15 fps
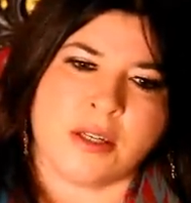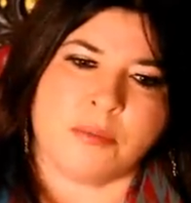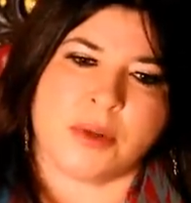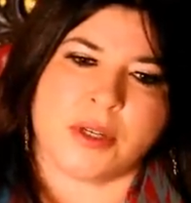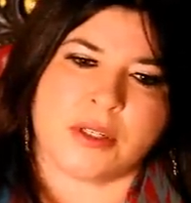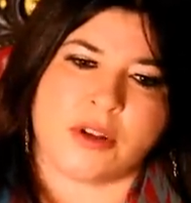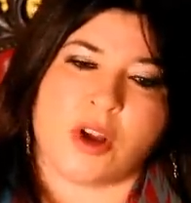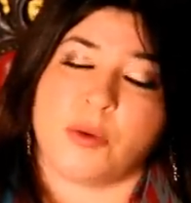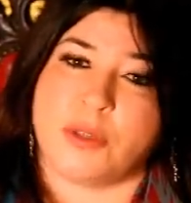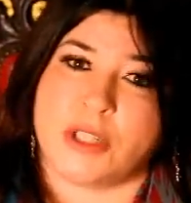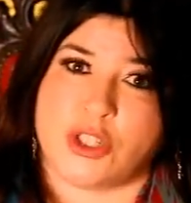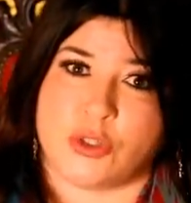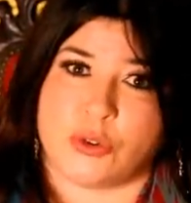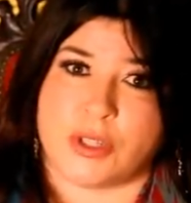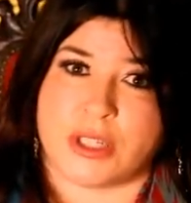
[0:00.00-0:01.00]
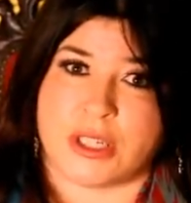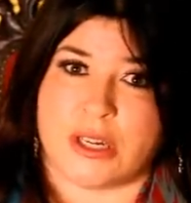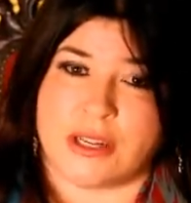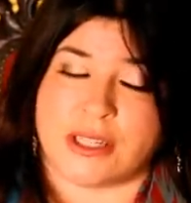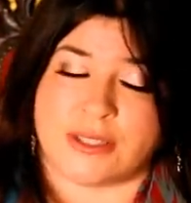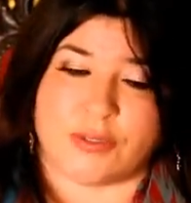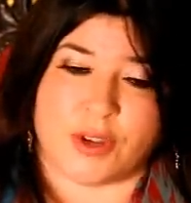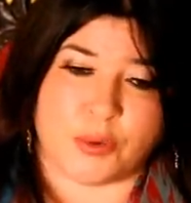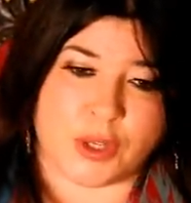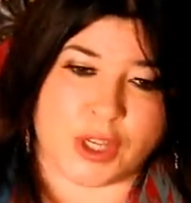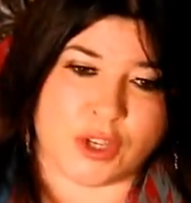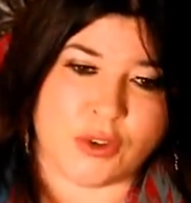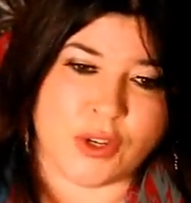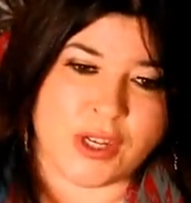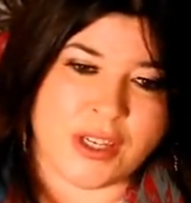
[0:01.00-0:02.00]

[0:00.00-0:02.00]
But I would enjoy the delights if I were you.